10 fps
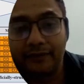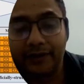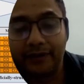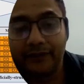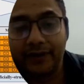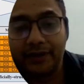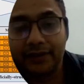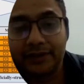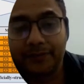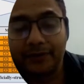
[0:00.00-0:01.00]
We are defining a
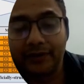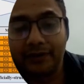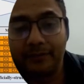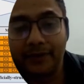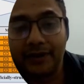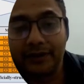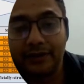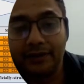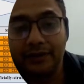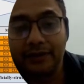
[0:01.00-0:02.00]
sphenoid by
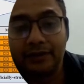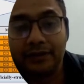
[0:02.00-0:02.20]
a